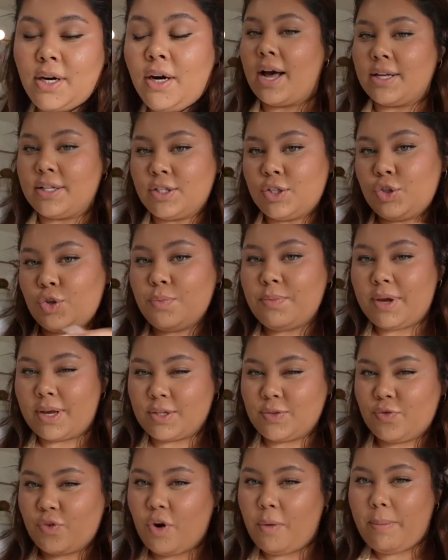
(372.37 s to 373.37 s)
It has to
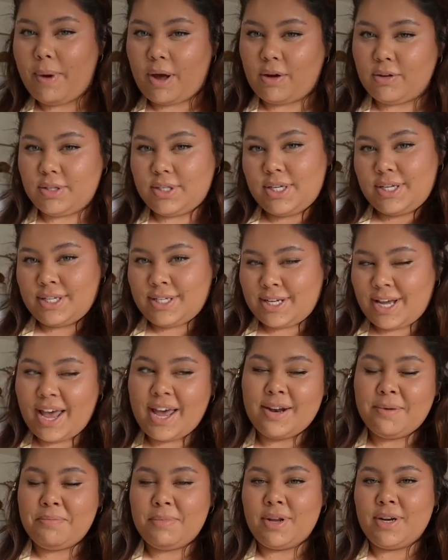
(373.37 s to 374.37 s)
mix for about
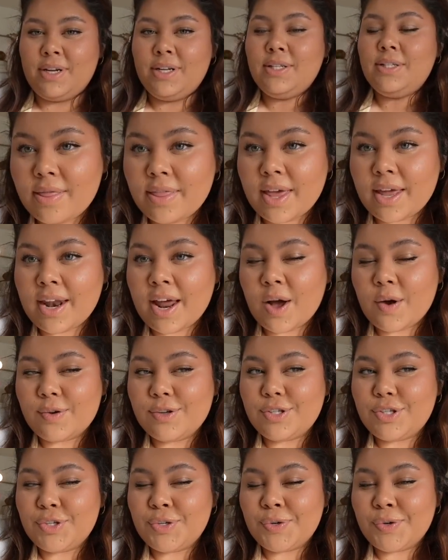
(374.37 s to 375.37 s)
10 minutes, and then
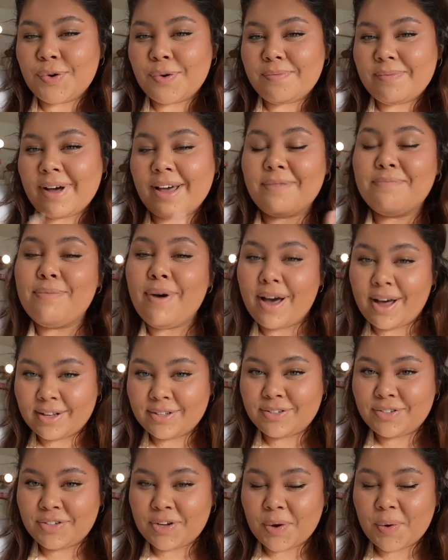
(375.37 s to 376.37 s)
I'll do my
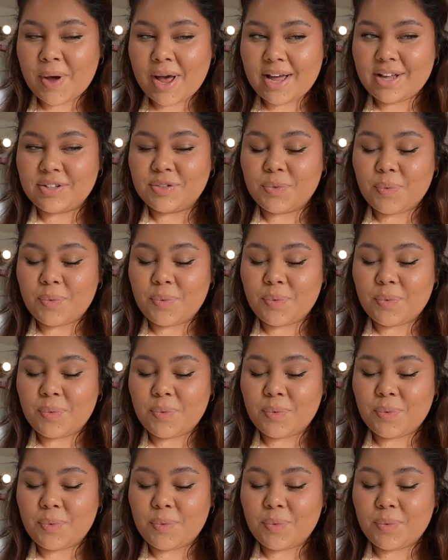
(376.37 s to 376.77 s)
pesto as